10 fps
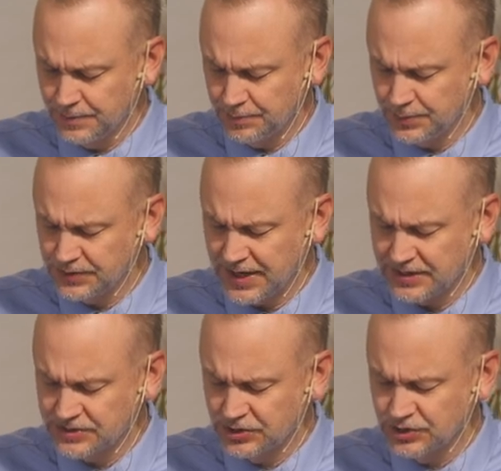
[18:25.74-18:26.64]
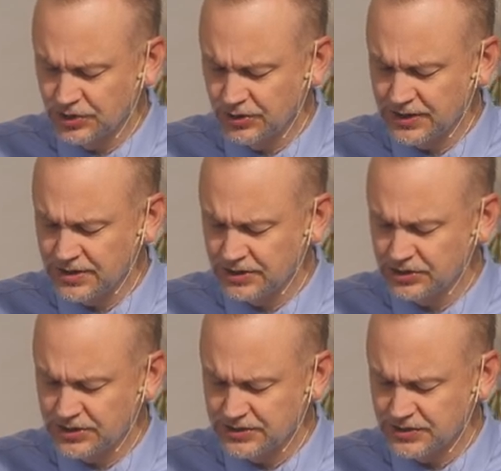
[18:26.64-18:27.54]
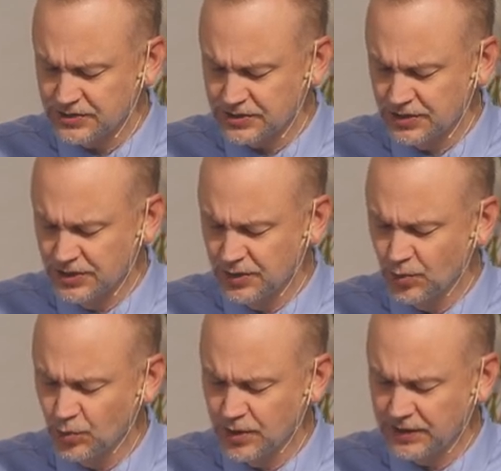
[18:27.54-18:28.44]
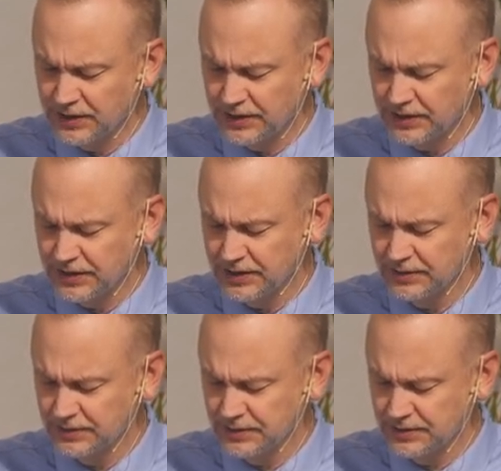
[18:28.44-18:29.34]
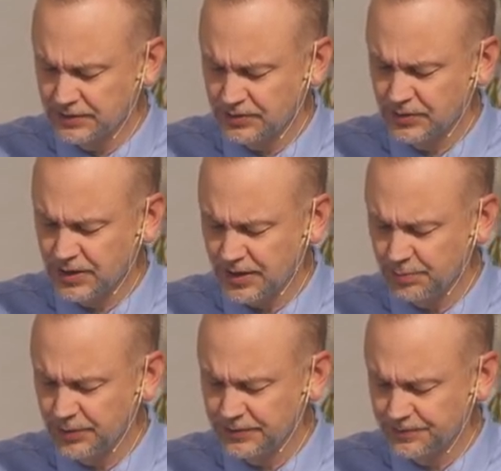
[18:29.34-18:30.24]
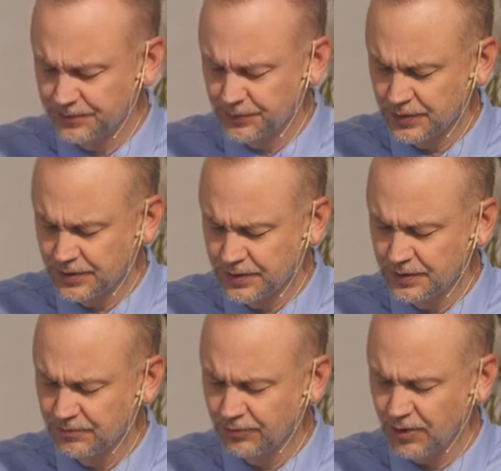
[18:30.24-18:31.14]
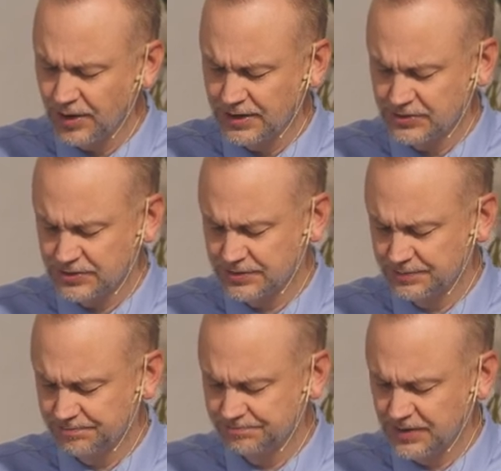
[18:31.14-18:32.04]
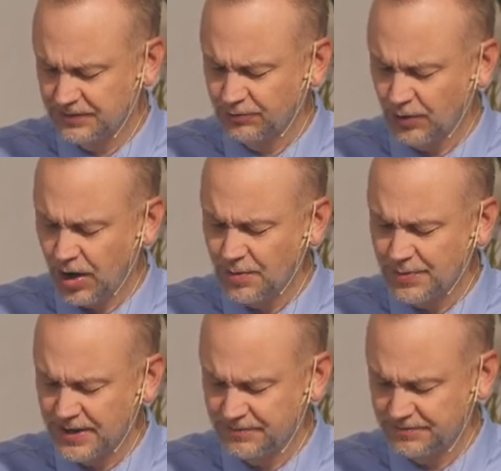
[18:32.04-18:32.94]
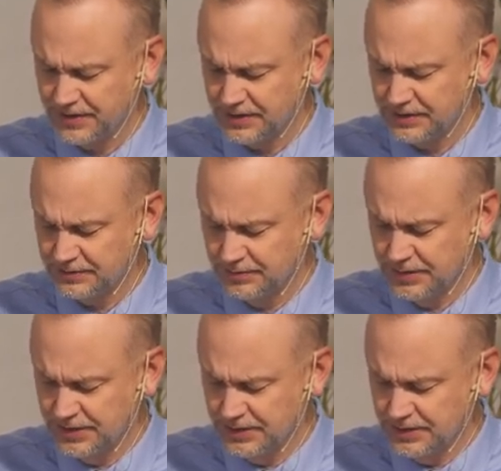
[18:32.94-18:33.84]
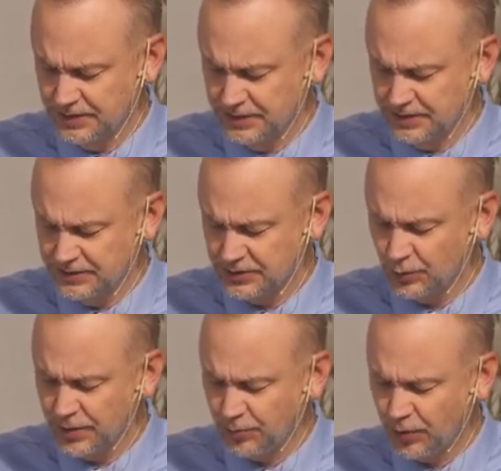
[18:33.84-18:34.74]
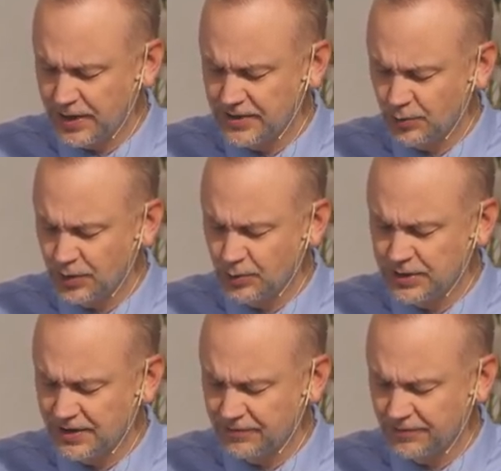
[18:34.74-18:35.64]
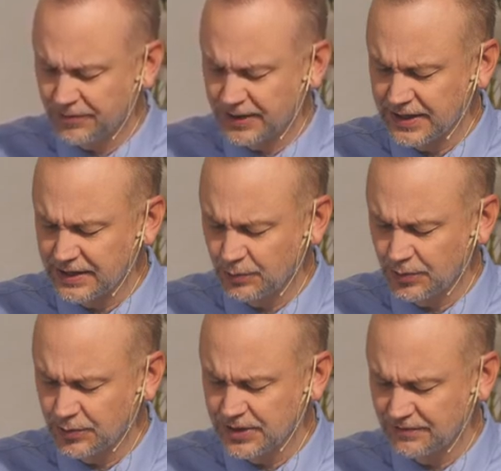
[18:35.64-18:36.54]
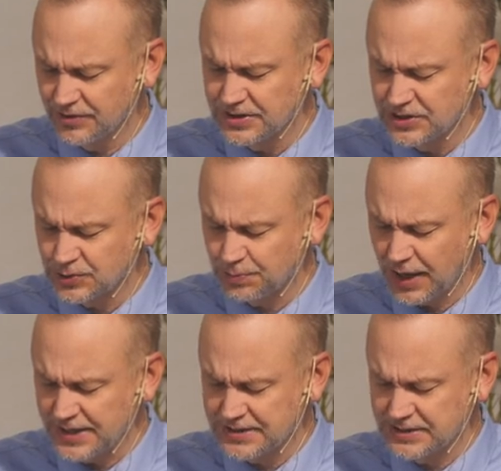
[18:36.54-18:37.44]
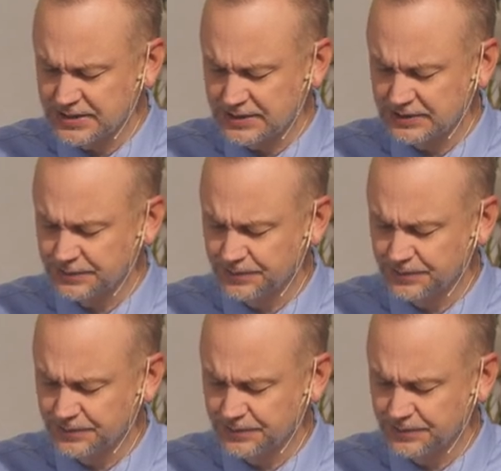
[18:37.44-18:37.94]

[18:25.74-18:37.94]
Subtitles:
But that is a journey that Jesus willingly took up for us and for our benefit. So we pray that we would never forget it. We would never despise it.